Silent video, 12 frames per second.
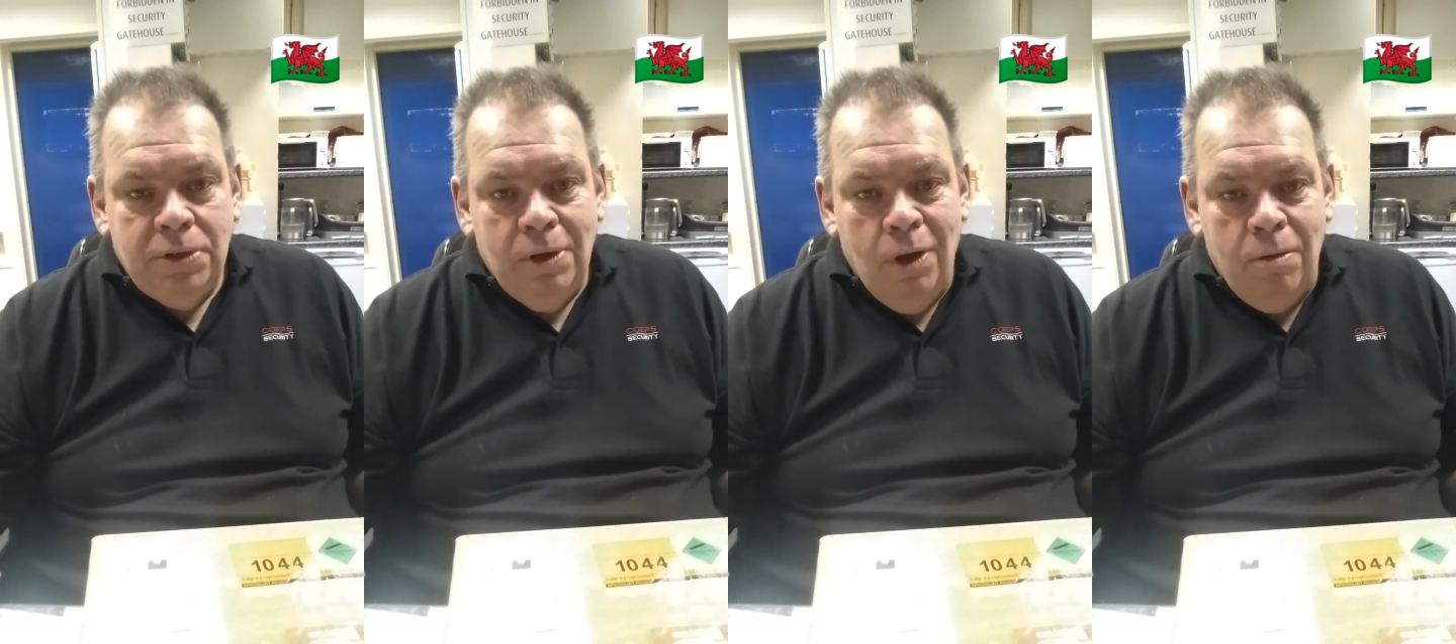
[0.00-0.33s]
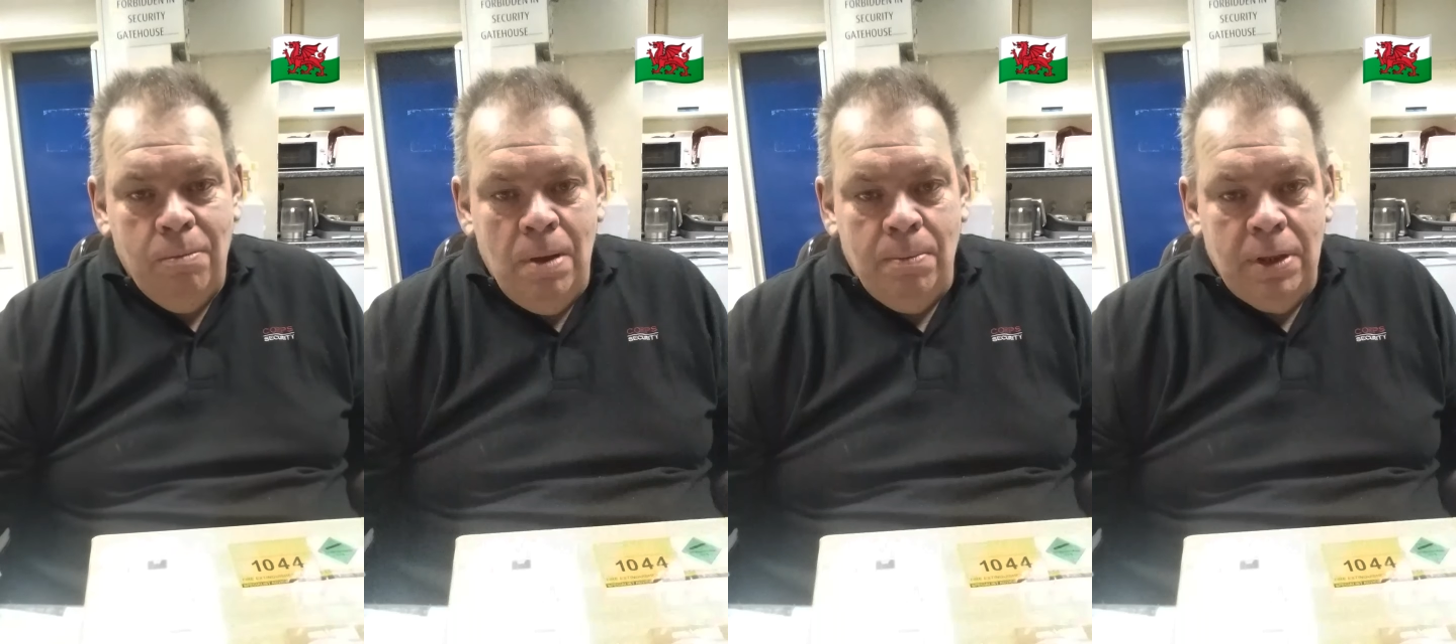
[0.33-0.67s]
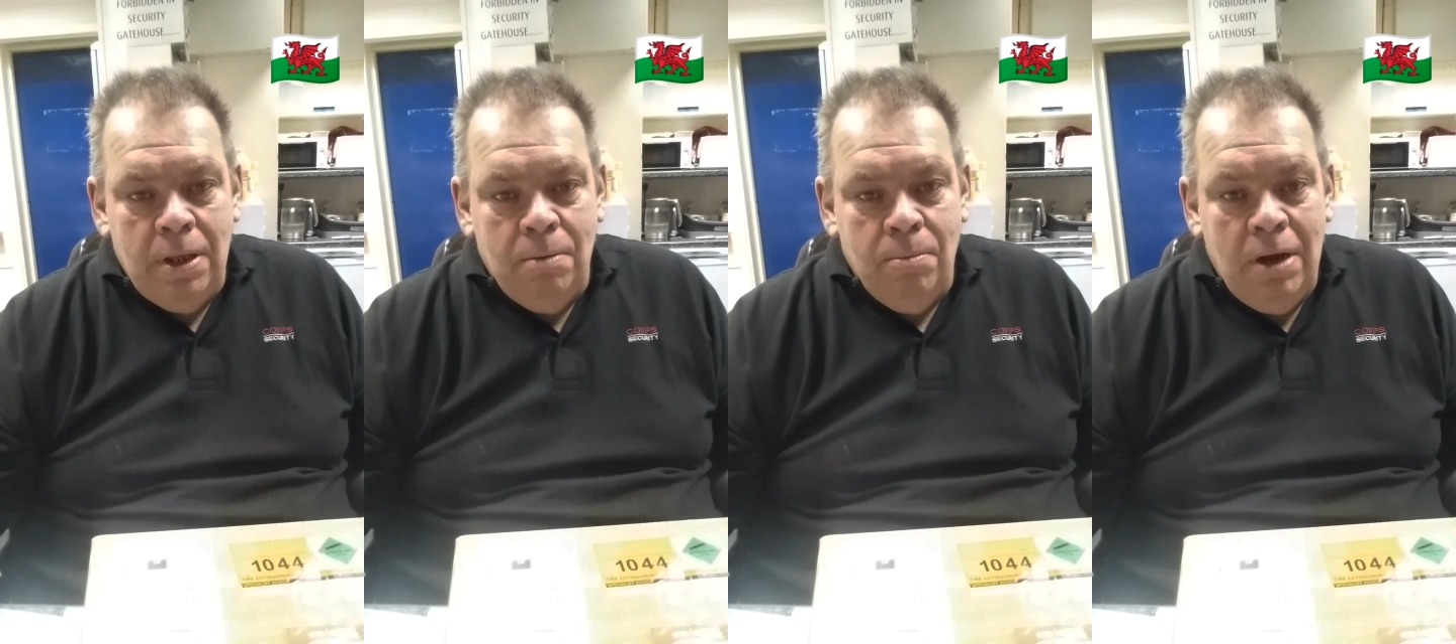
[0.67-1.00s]
Got to remember
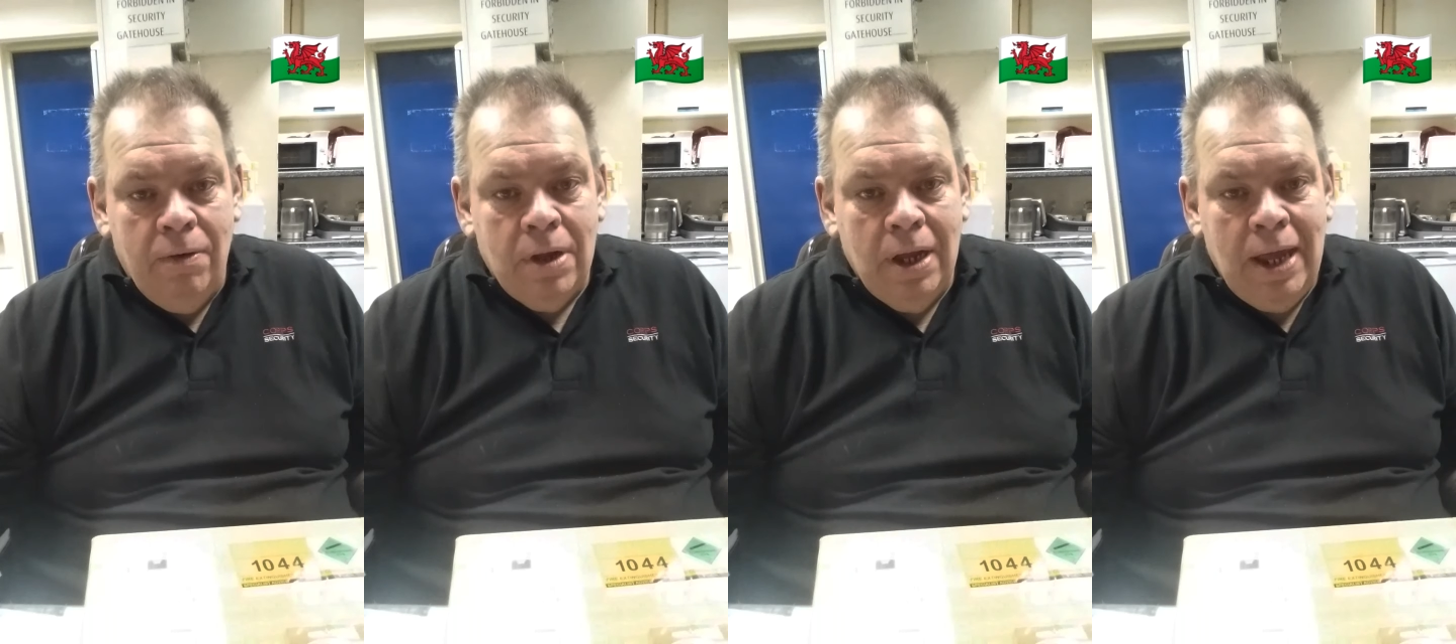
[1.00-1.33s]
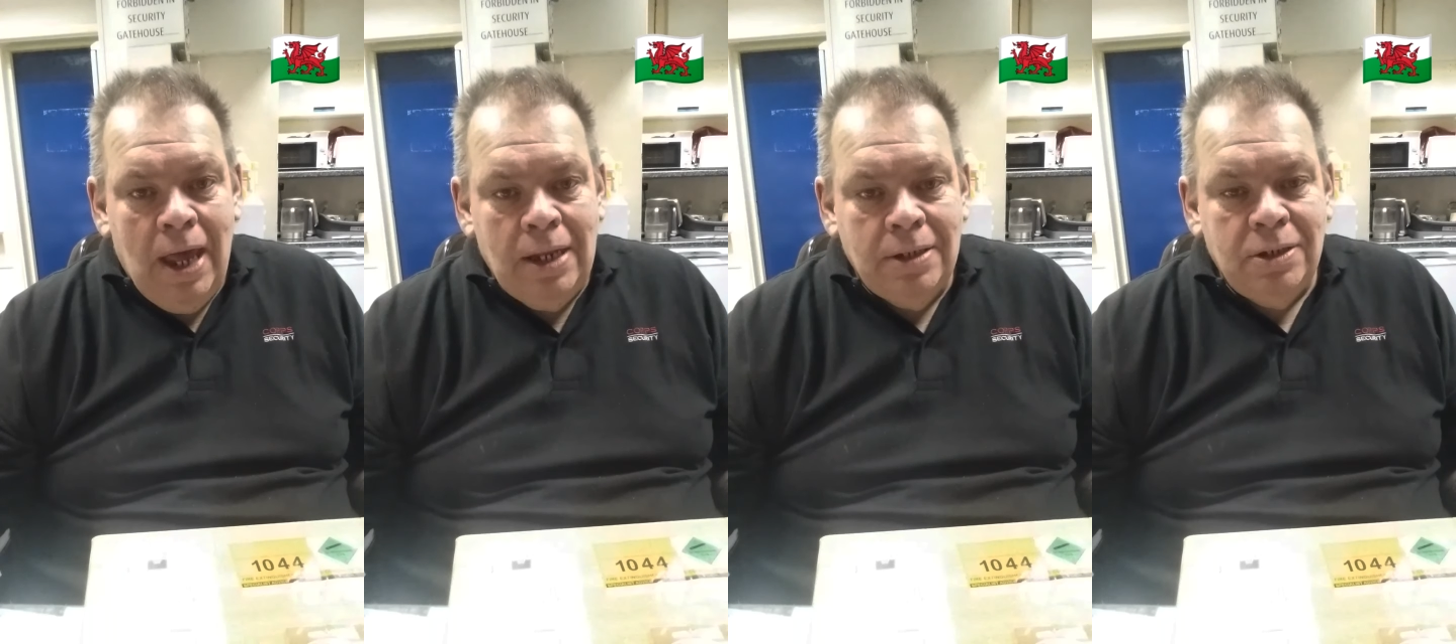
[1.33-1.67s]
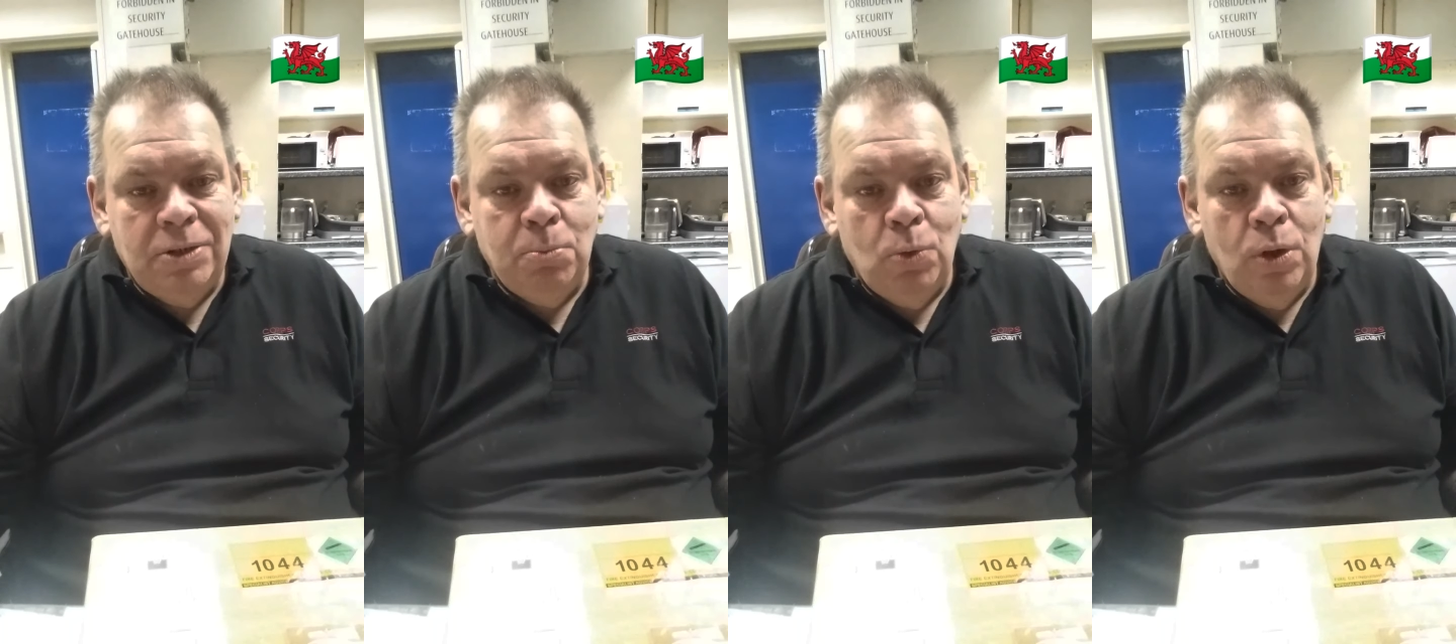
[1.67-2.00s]
that American gallons are
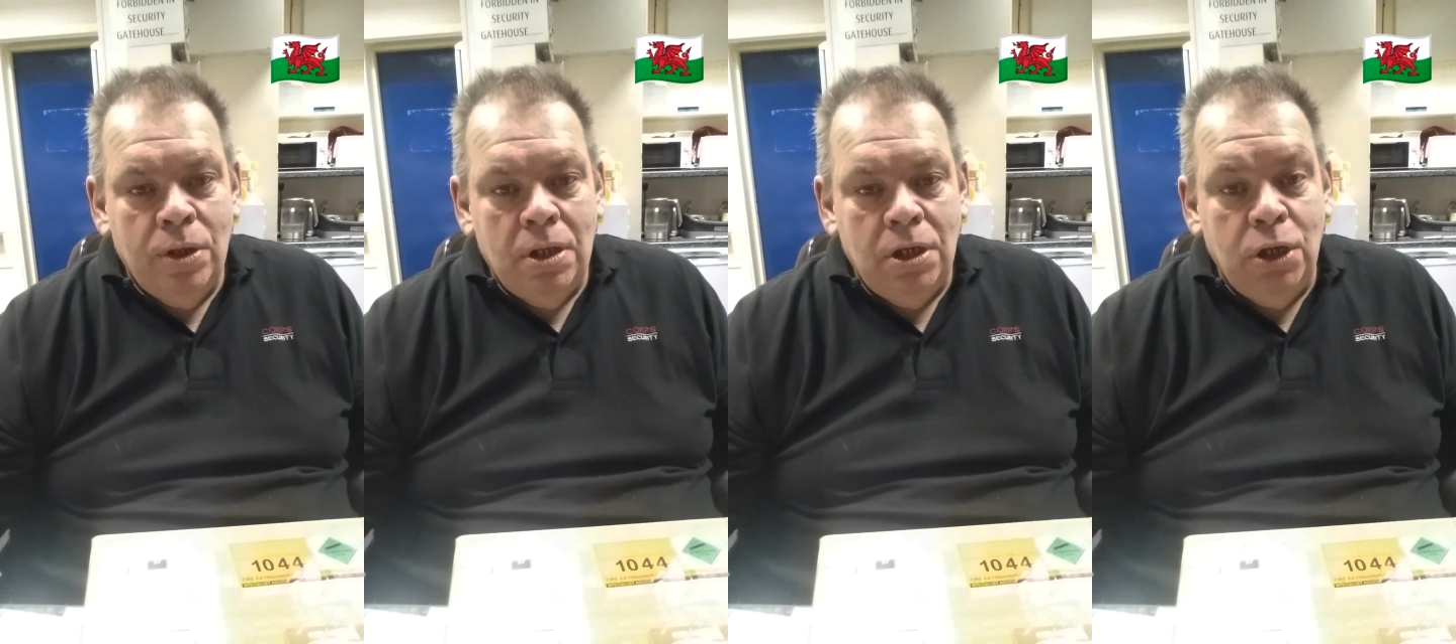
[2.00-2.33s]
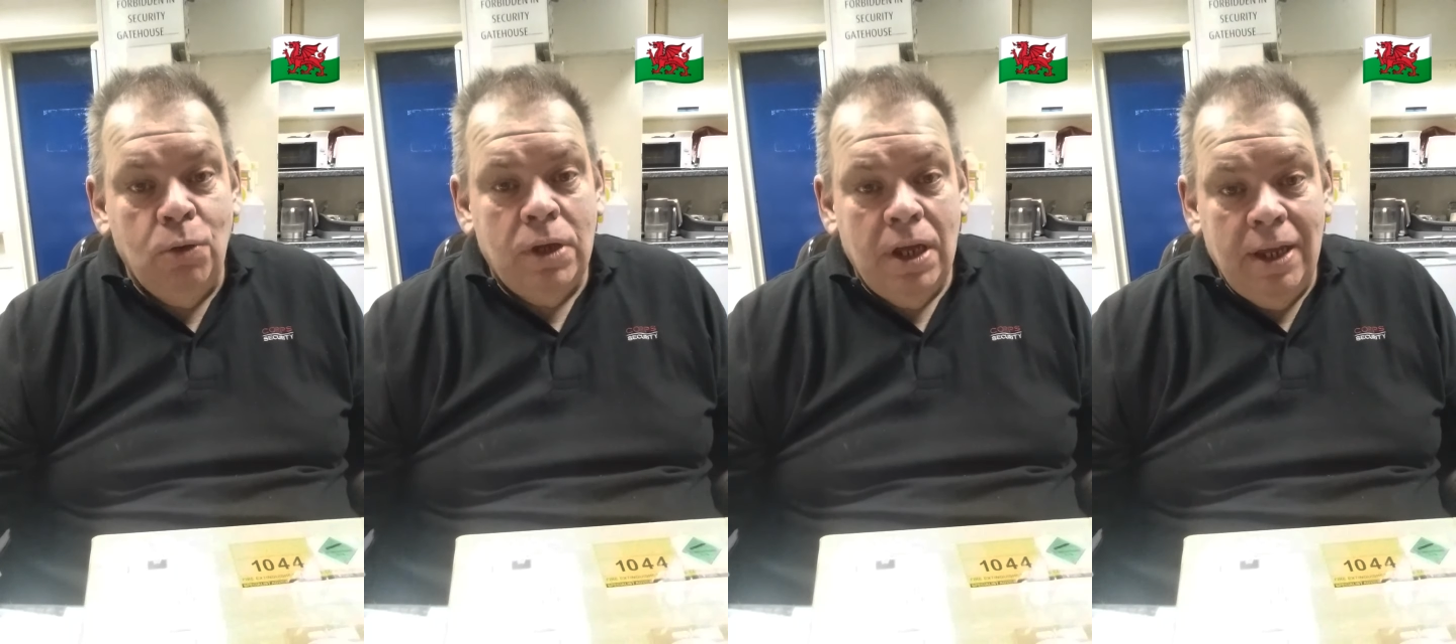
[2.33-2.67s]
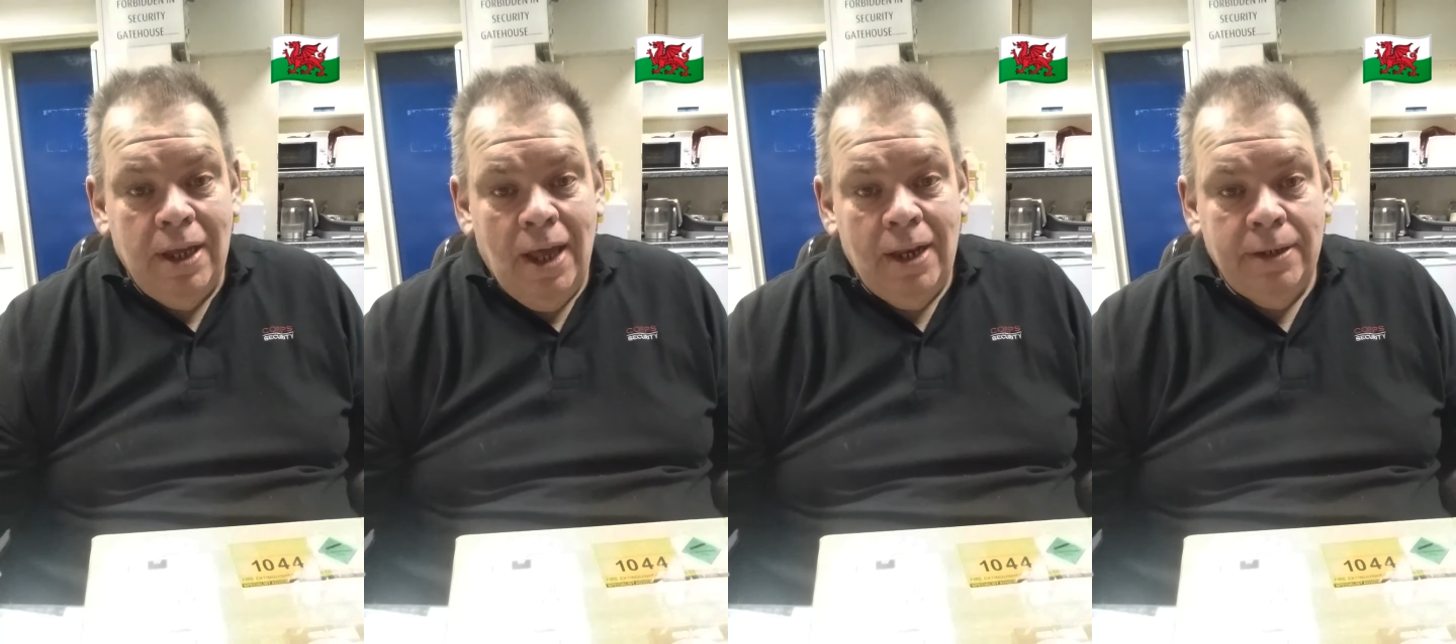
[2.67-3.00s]
smaller than UK
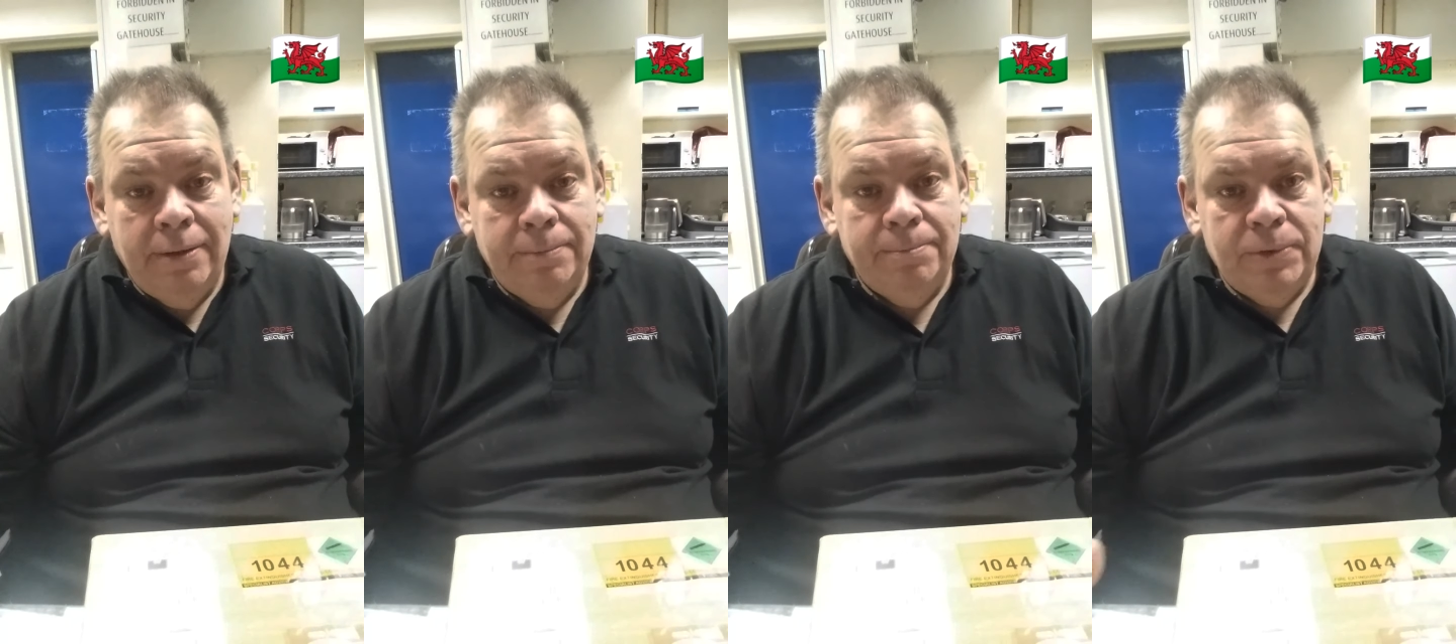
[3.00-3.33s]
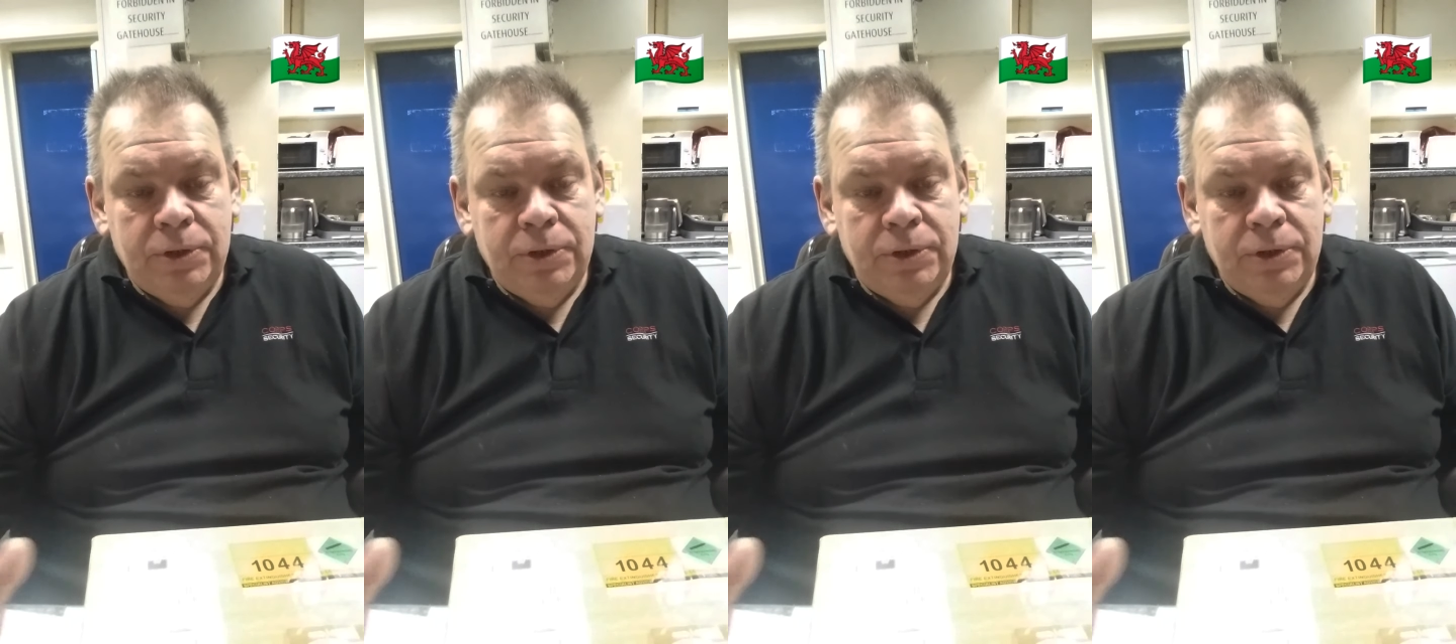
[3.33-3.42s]
gallon,